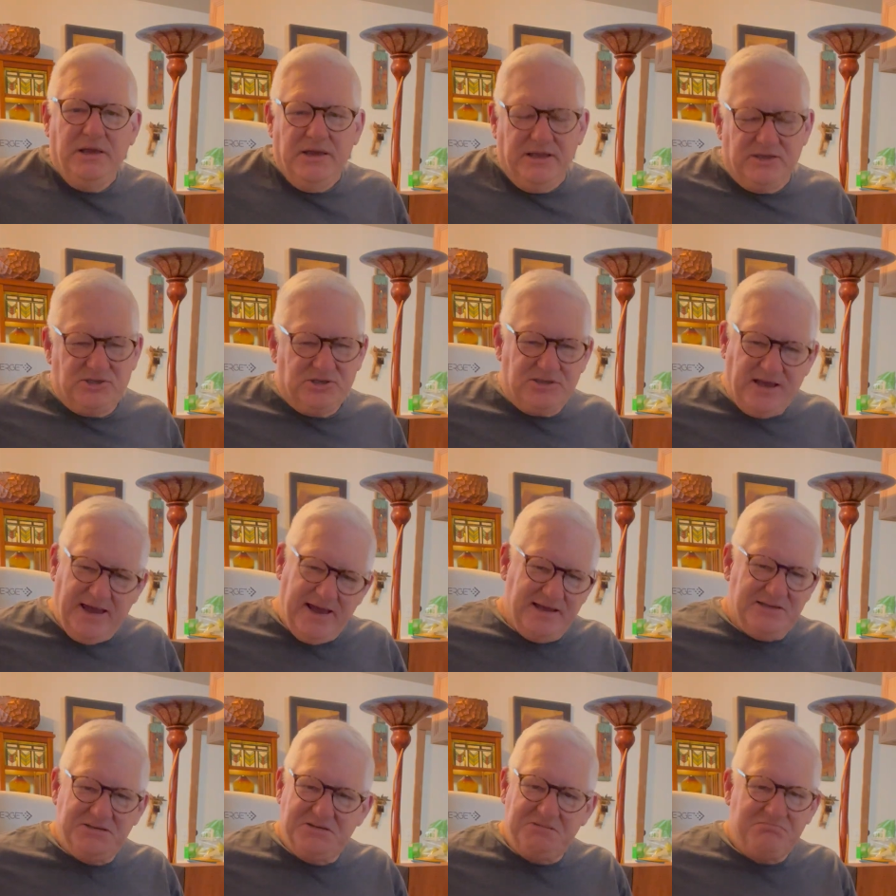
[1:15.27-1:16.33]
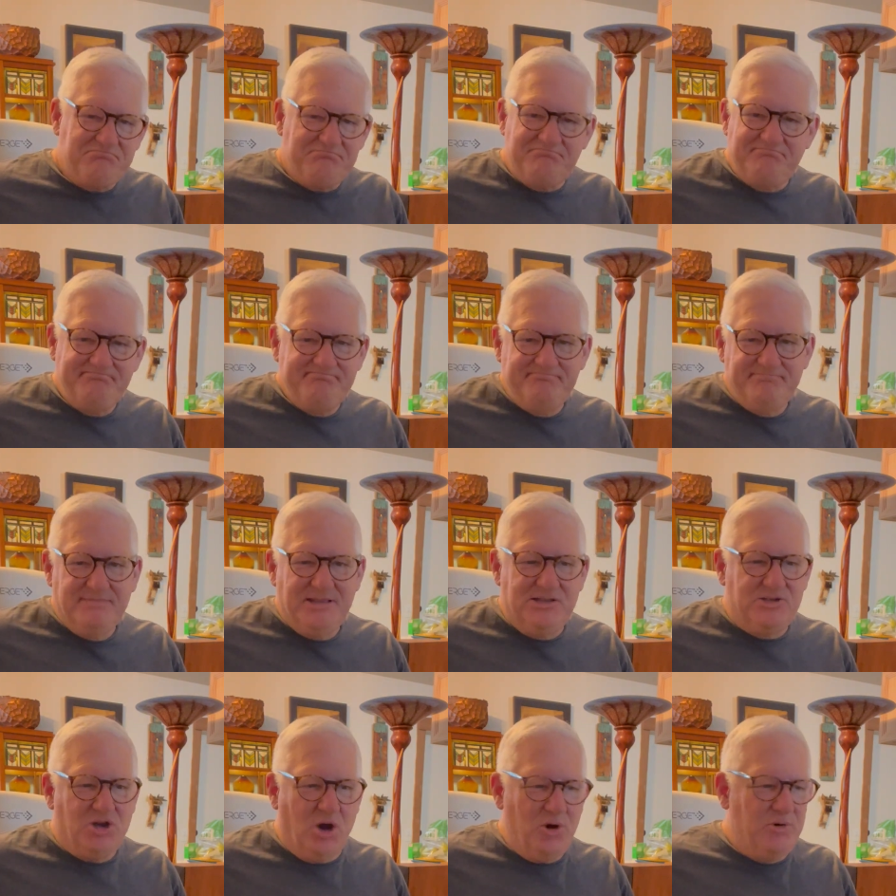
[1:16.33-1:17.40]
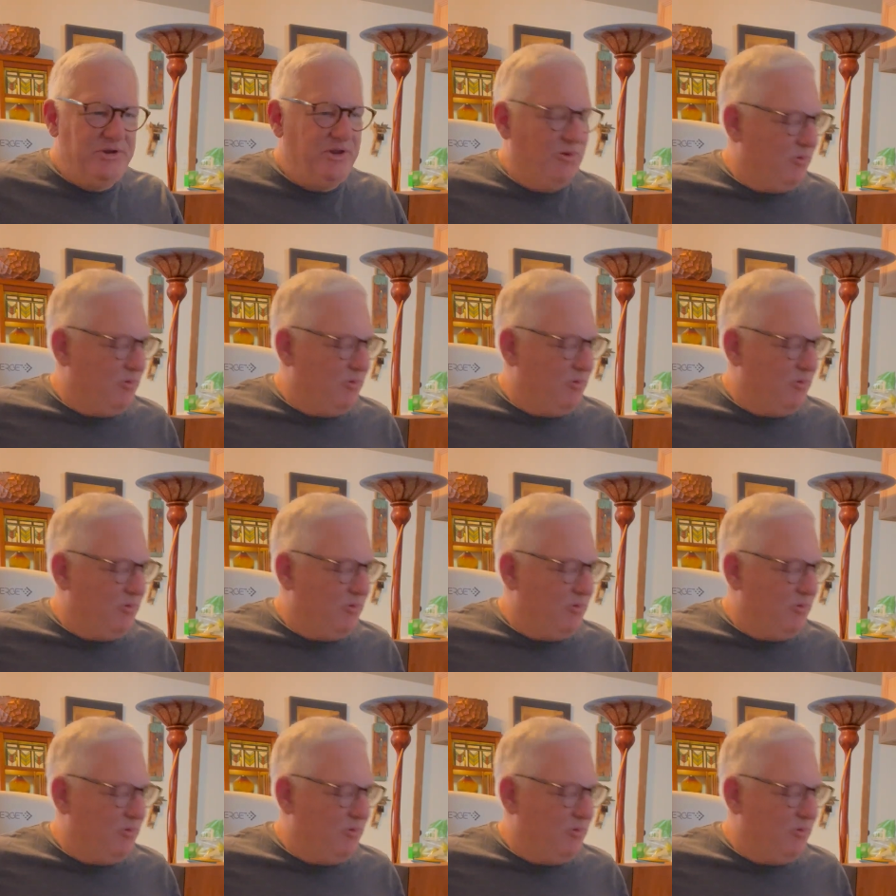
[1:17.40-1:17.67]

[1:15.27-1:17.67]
It just has the tone you